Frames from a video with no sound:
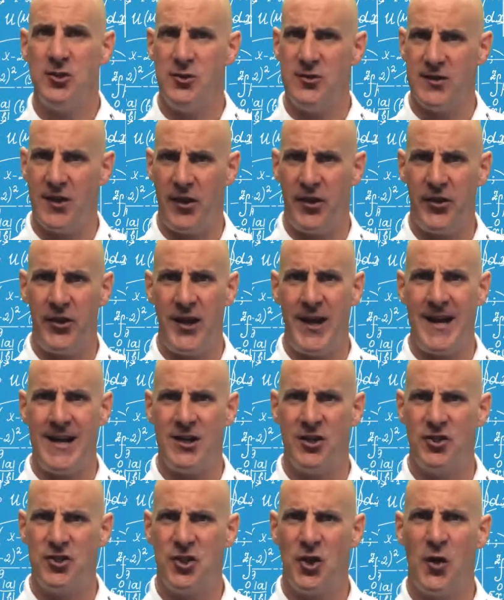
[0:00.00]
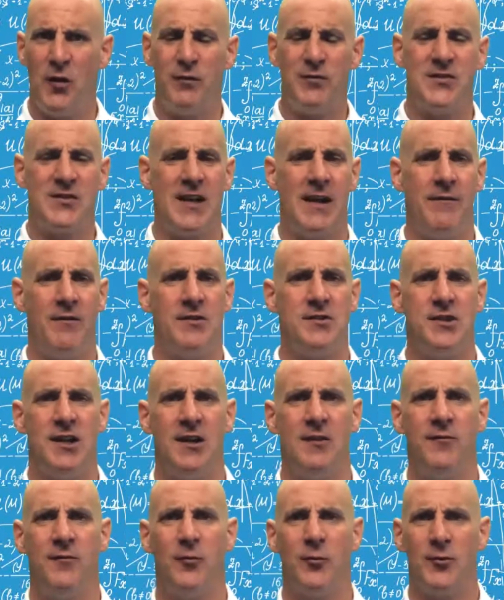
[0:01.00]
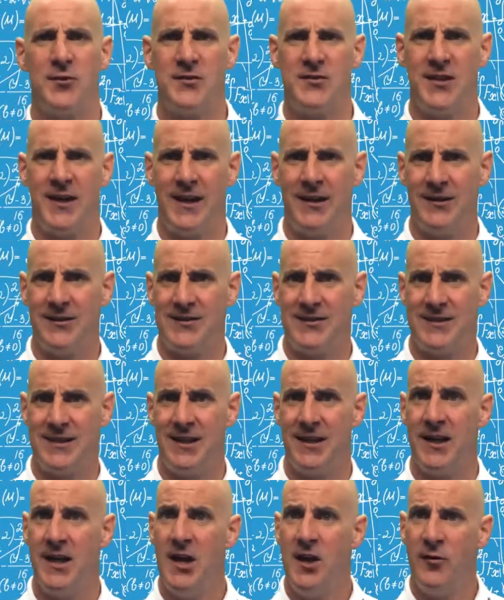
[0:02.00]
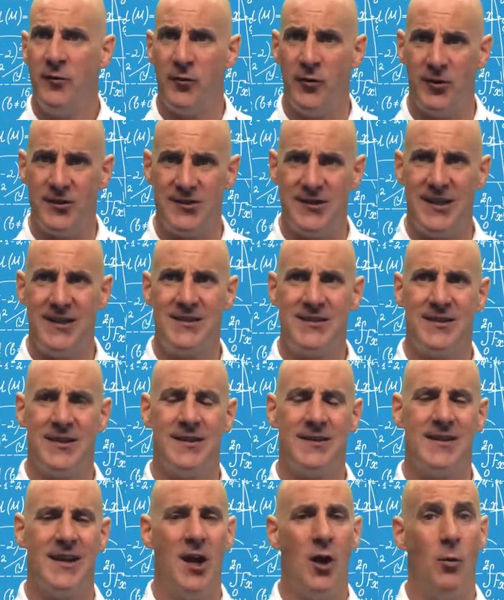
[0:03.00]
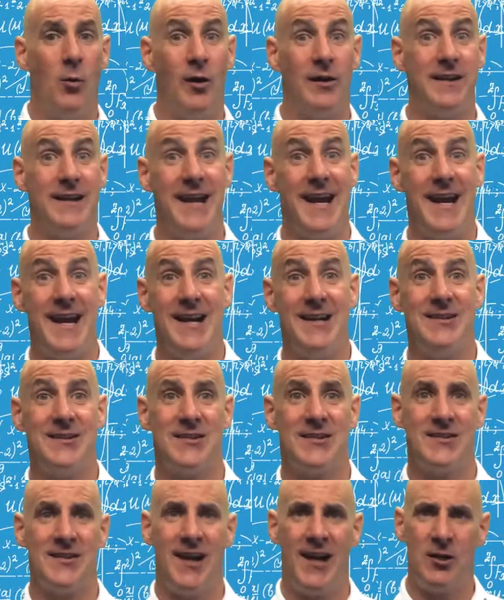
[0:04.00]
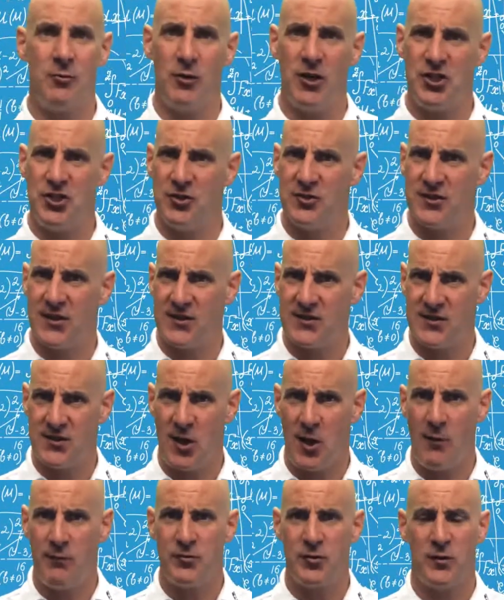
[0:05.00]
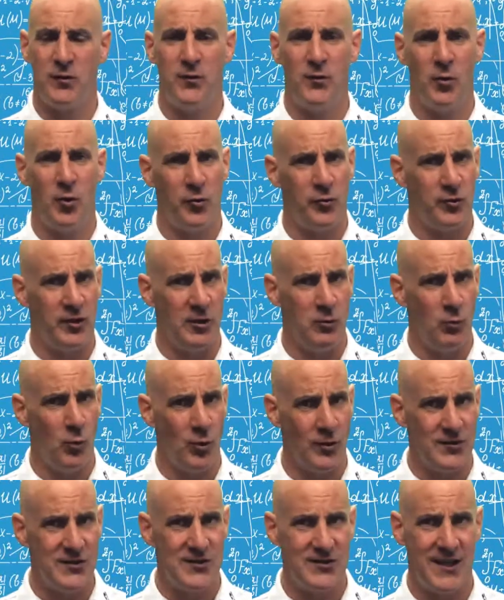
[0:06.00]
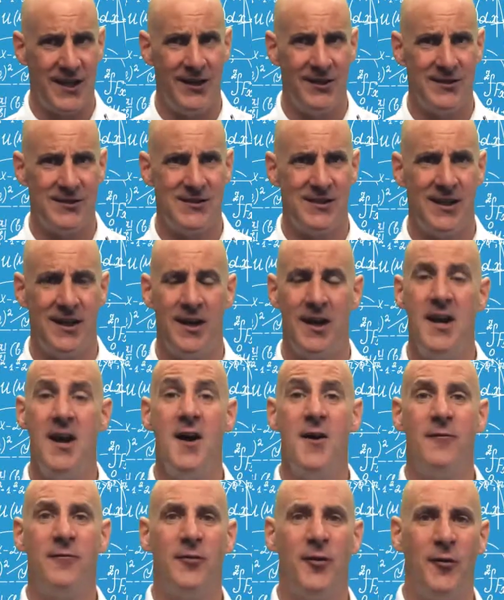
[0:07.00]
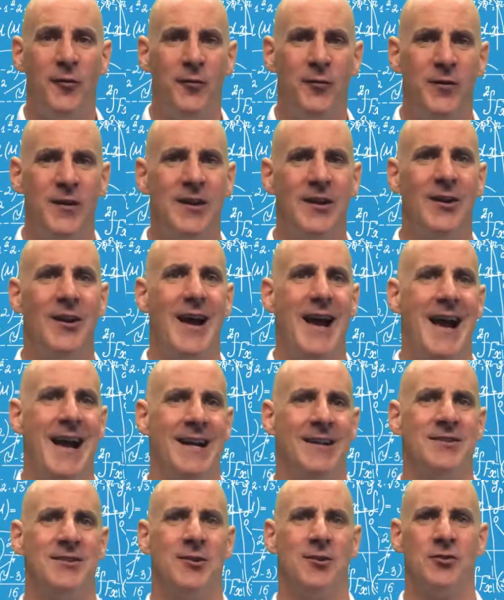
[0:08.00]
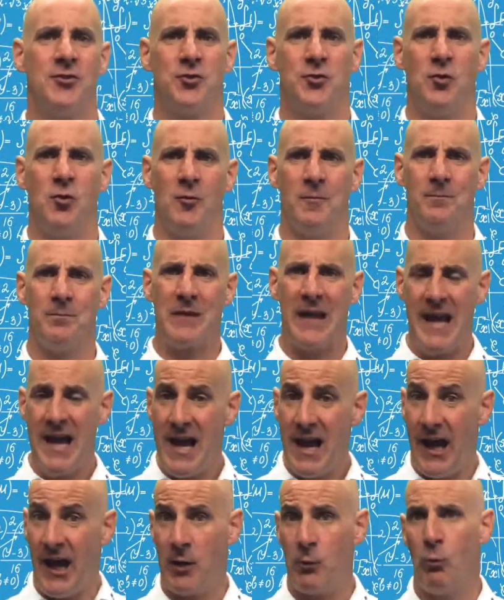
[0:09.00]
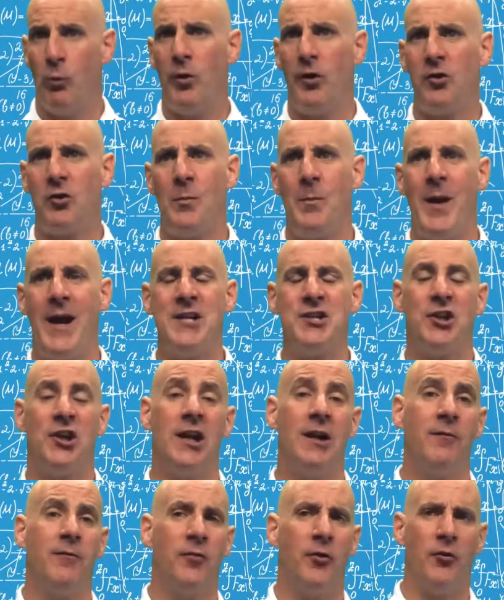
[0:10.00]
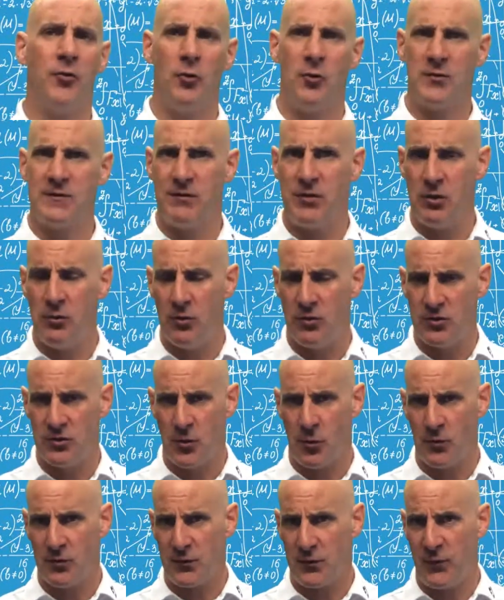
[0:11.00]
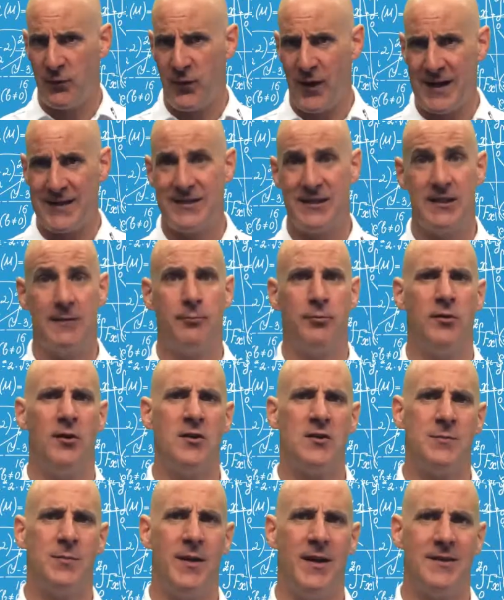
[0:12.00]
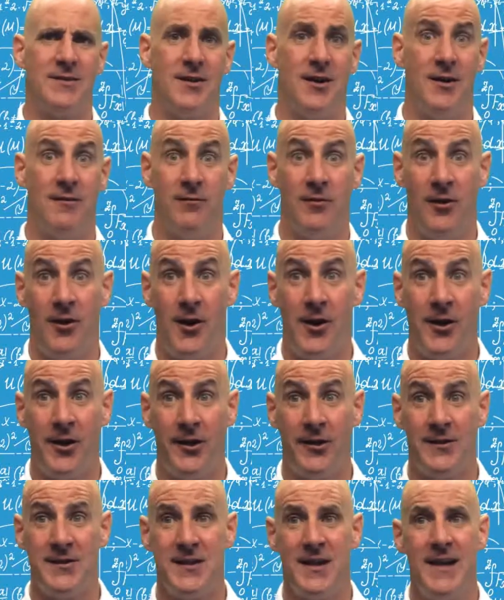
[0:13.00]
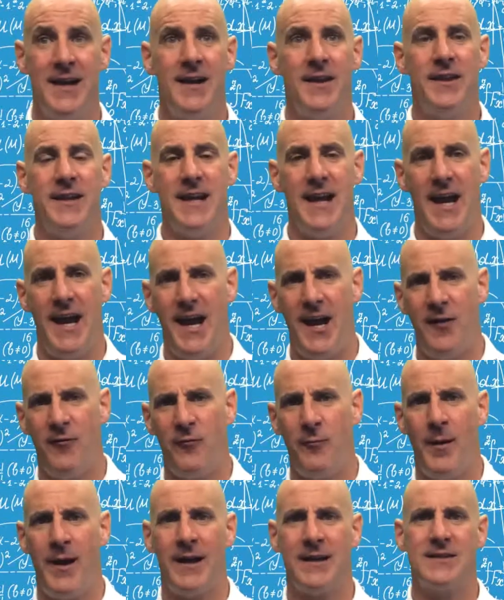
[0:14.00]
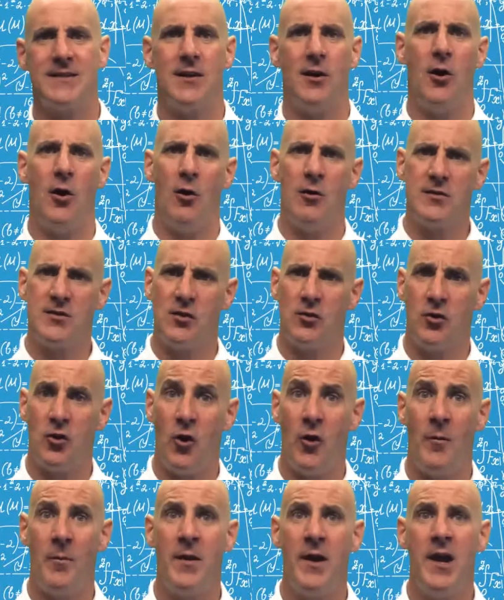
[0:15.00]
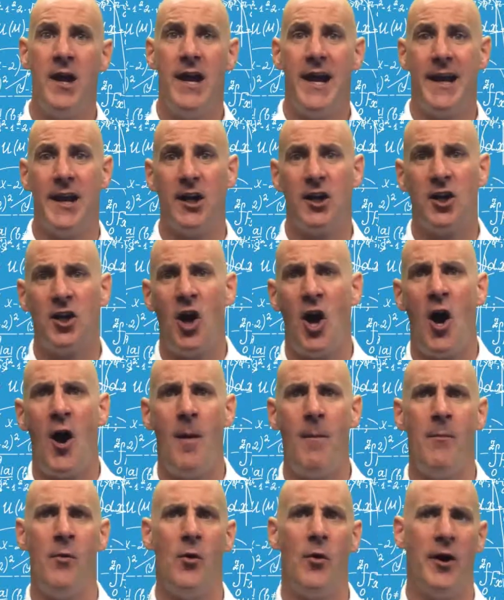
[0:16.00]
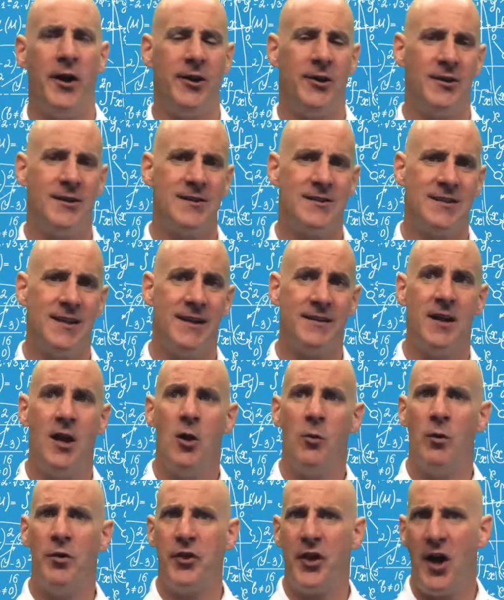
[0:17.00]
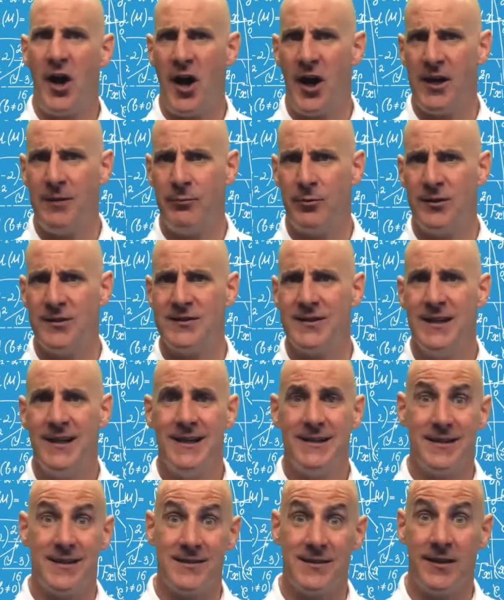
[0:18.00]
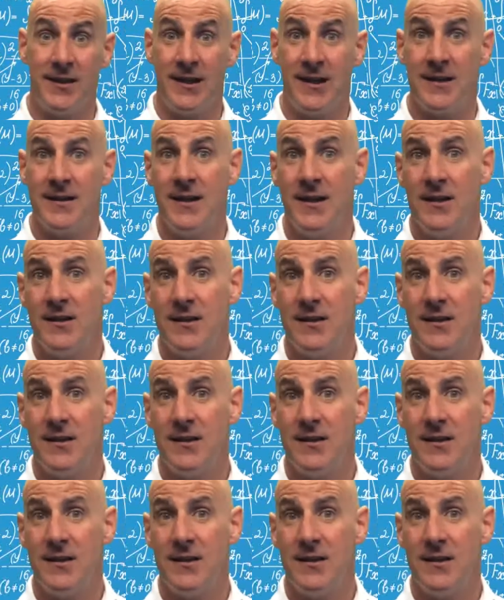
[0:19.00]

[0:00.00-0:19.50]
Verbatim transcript: use a thin, tough 17-4 stainless steel for distance, while the 8 to sand wedge use a softer 431 stainless steel for feel and control. And worth mentioning for those of you who don't fancy the prospect of long irons, the F-Max also come in a combo iron set with hybrids designed